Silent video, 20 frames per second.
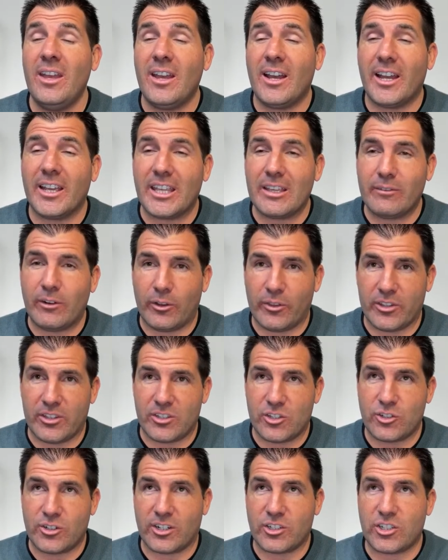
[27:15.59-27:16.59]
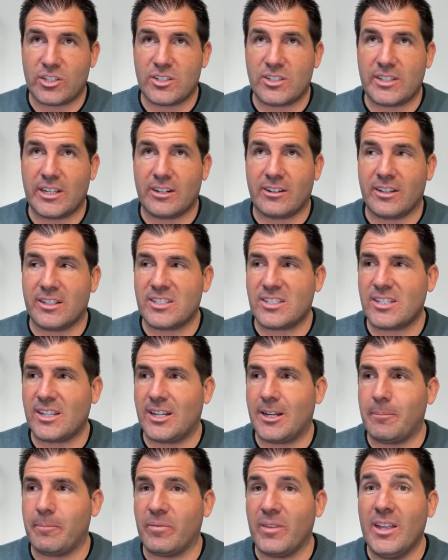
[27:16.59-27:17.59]
I give all the instructions there. It's
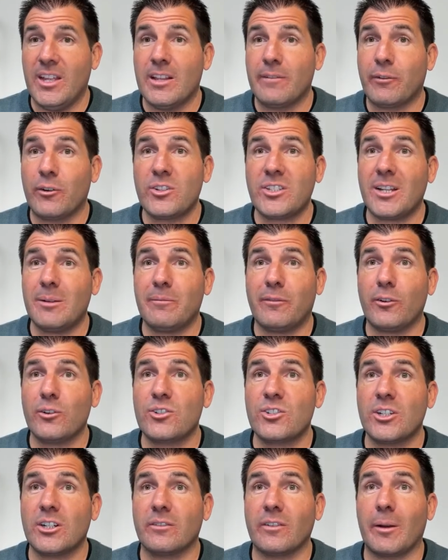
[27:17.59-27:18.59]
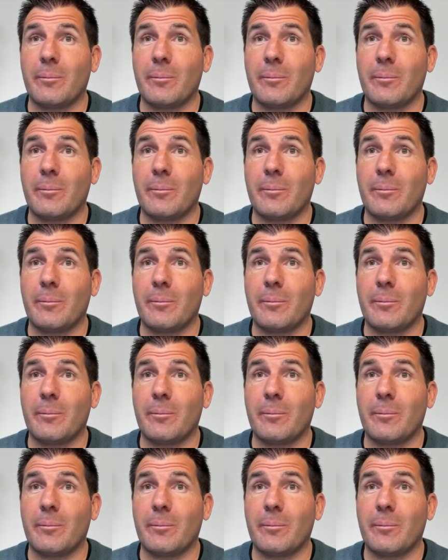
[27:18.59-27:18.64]
um, first come, first serve.